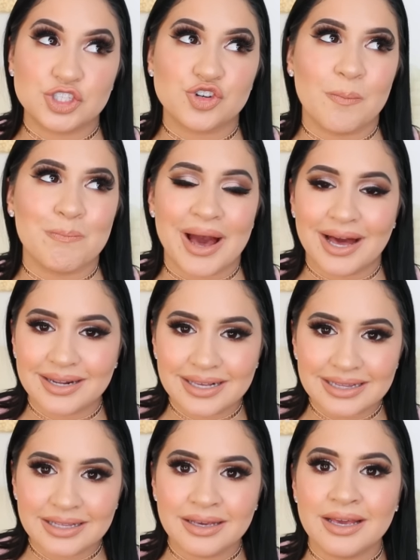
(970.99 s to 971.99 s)

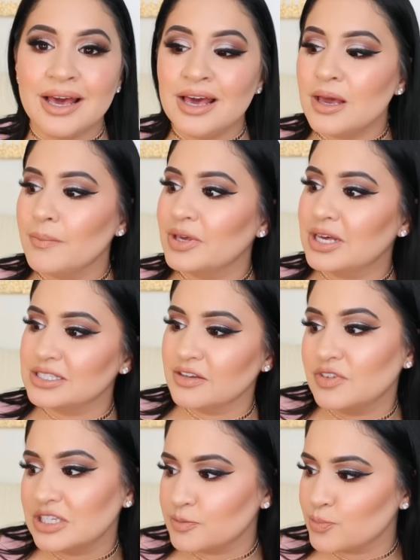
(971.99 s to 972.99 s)
dramatically because
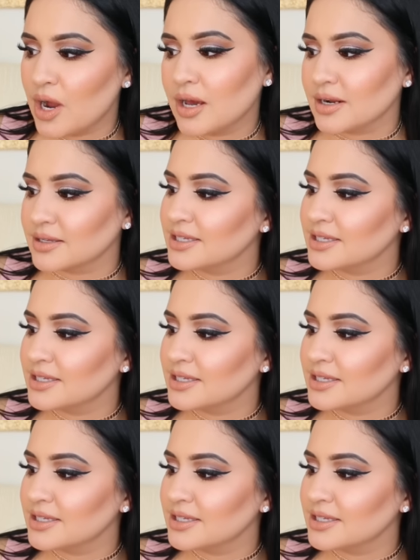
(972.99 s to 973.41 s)
of this product.